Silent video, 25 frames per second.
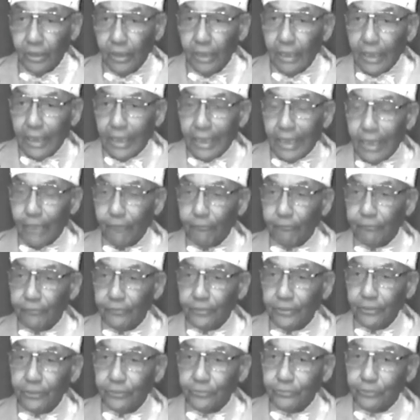I
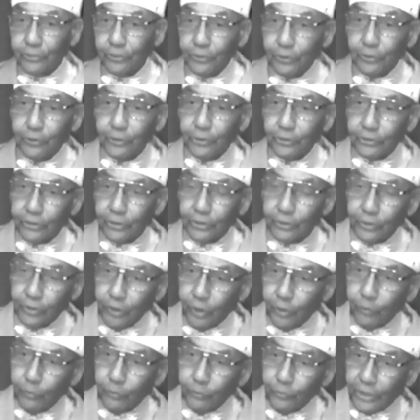feel good to
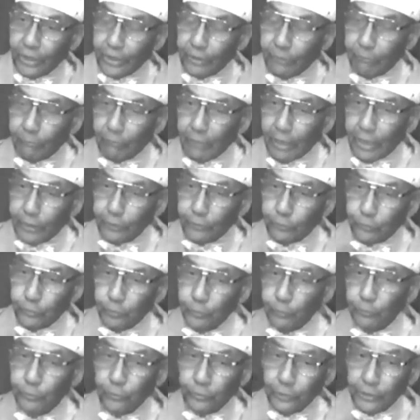know that my
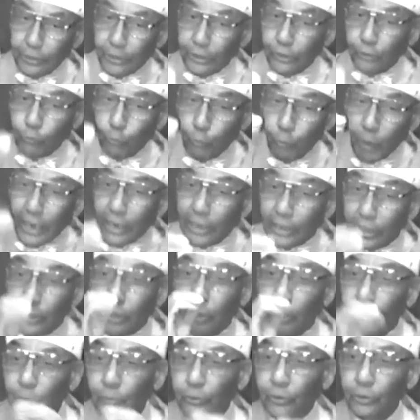truth is
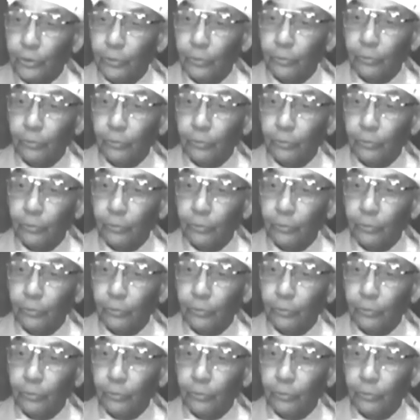working on you.